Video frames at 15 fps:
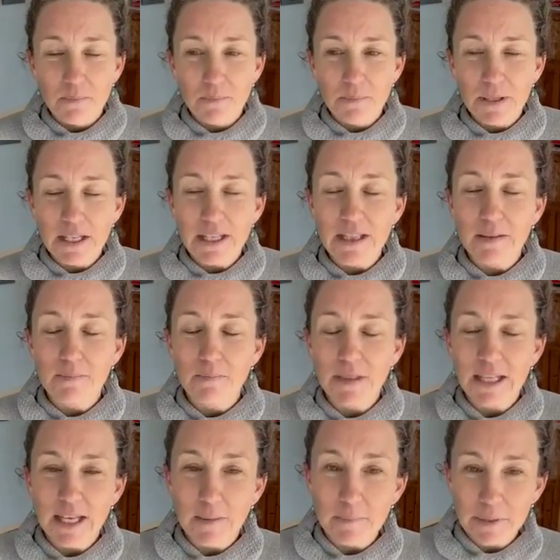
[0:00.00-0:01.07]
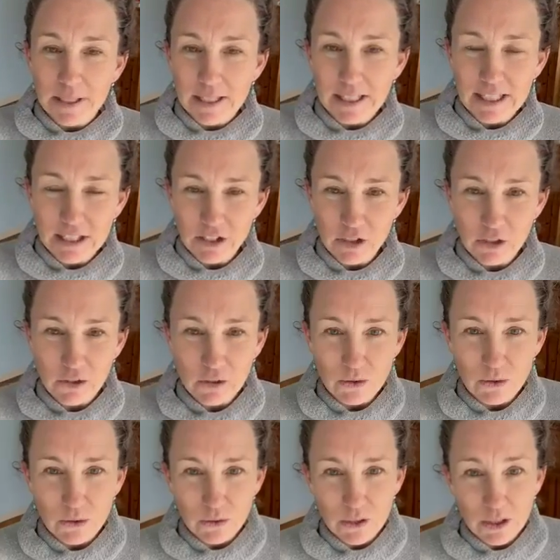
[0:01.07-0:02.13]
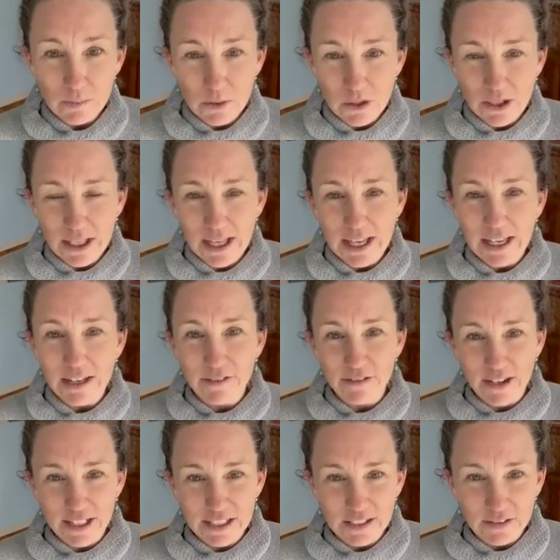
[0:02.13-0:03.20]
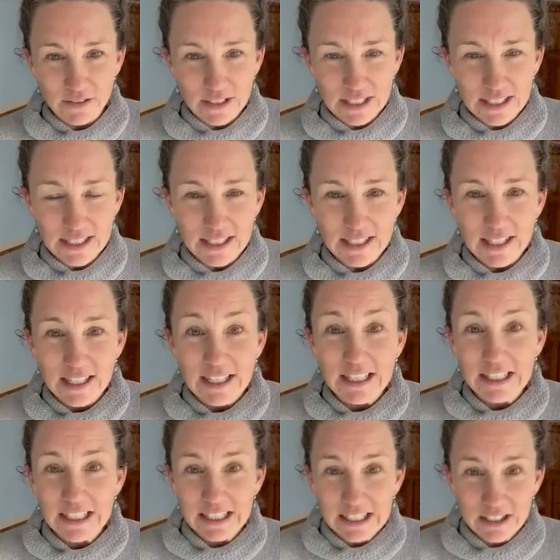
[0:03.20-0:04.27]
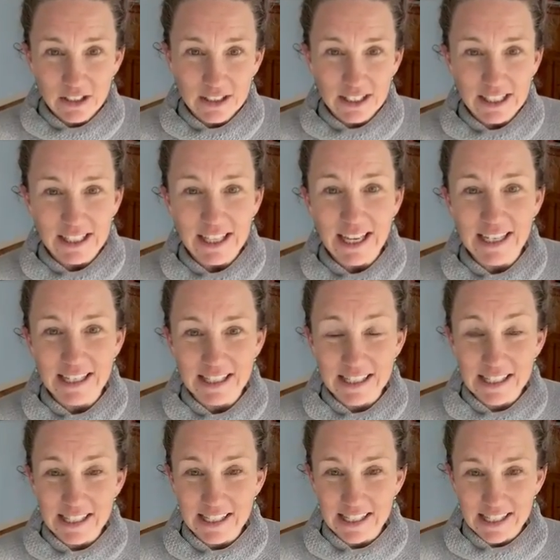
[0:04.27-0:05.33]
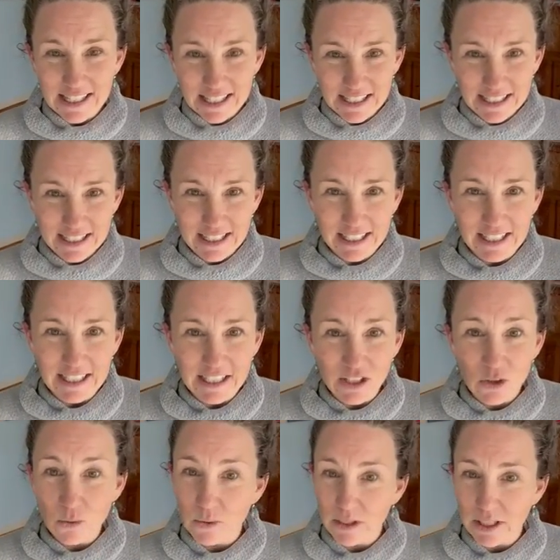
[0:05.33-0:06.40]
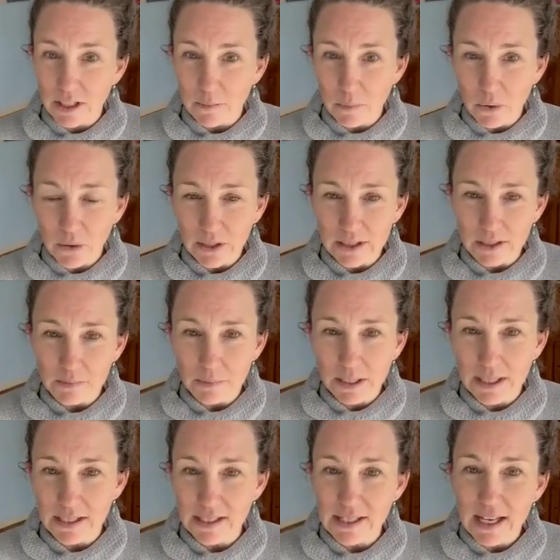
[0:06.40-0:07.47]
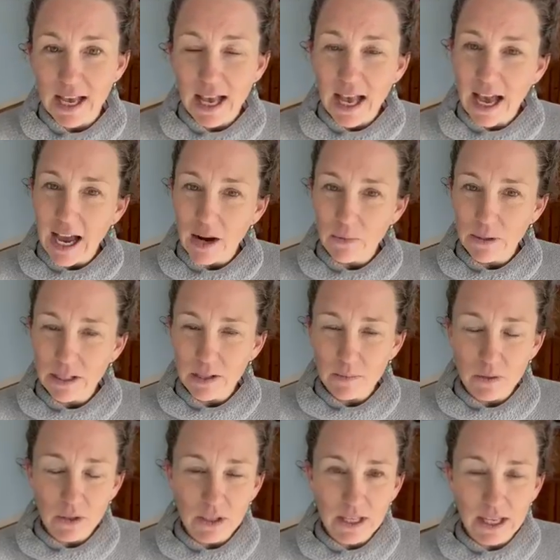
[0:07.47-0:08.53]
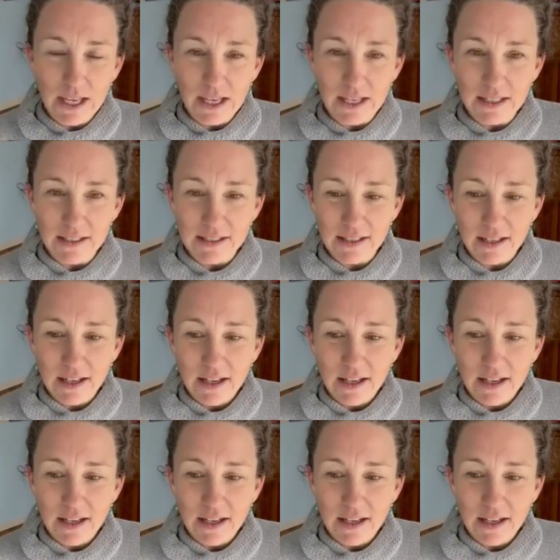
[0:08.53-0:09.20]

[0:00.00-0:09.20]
the ability to communicate effectively, clearly, and succinctly is really important, because how we communicate